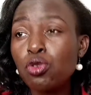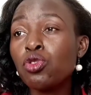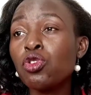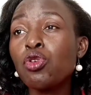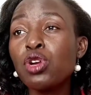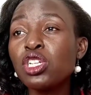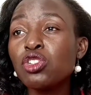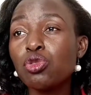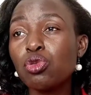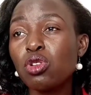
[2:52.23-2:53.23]
You're going
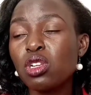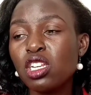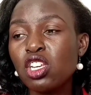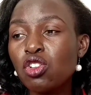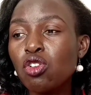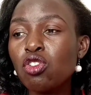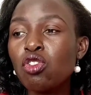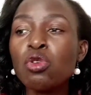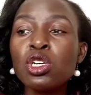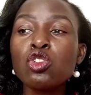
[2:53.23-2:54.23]
to, you're
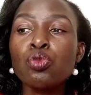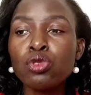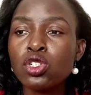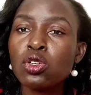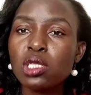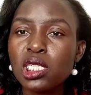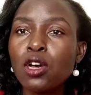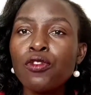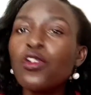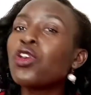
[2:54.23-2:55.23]
going to push
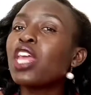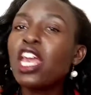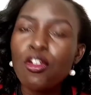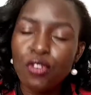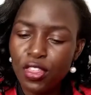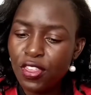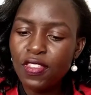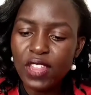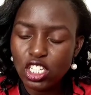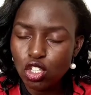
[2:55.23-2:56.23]
yourself on everything
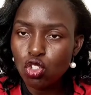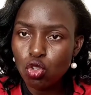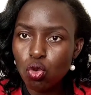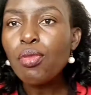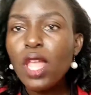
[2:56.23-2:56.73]
that you do.